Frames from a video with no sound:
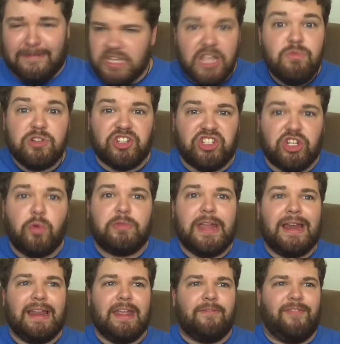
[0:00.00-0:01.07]
He was so
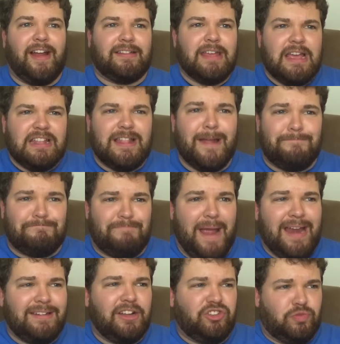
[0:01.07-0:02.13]
deadly, in fact, that
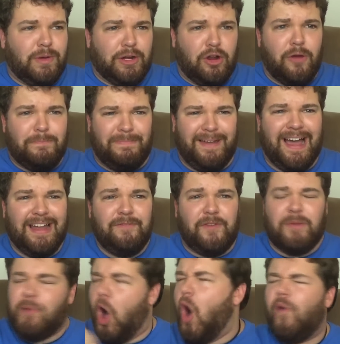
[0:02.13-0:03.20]
bandits would go blind
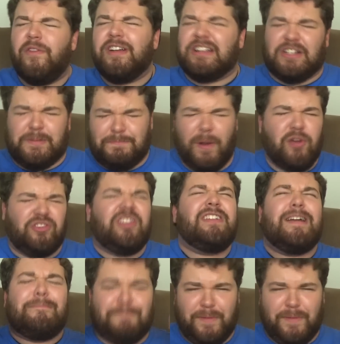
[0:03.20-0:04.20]
from overexposure to